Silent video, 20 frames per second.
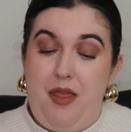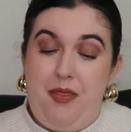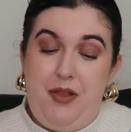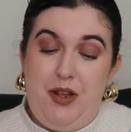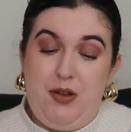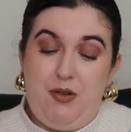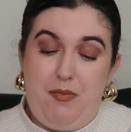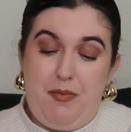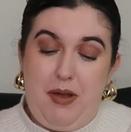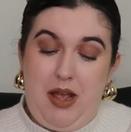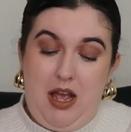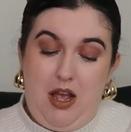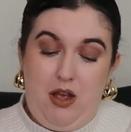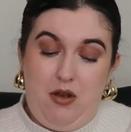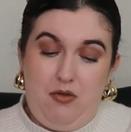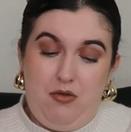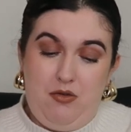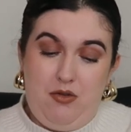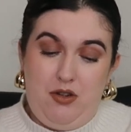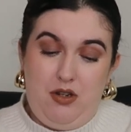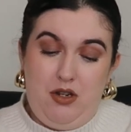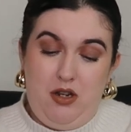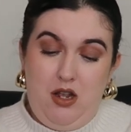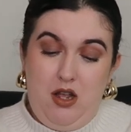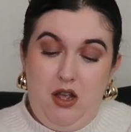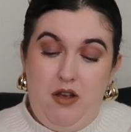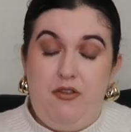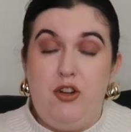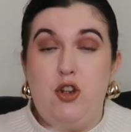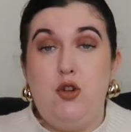These are £1
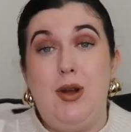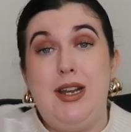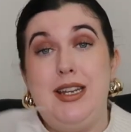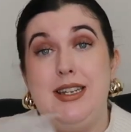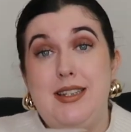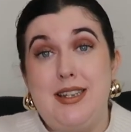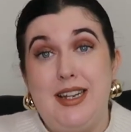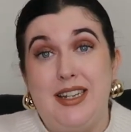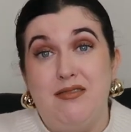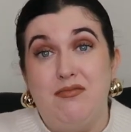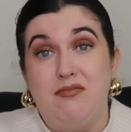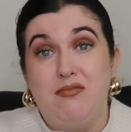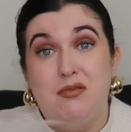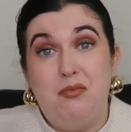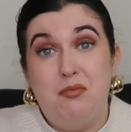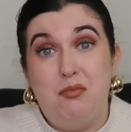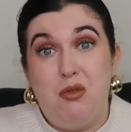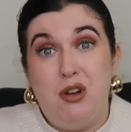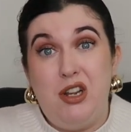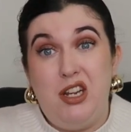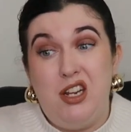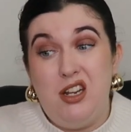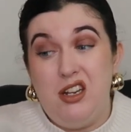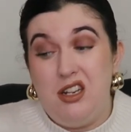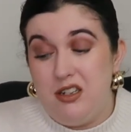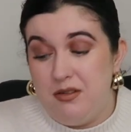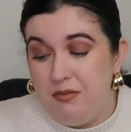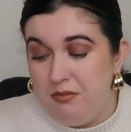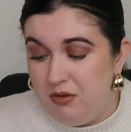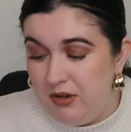for 20. Pretty
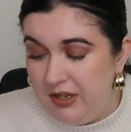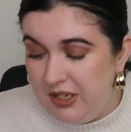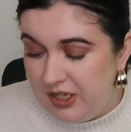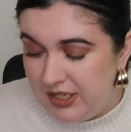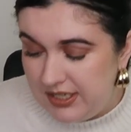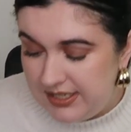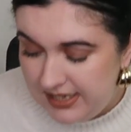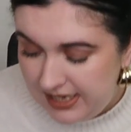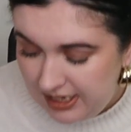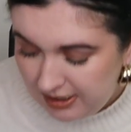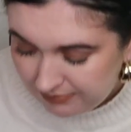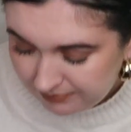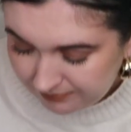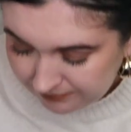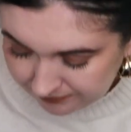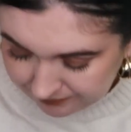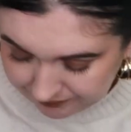good deal.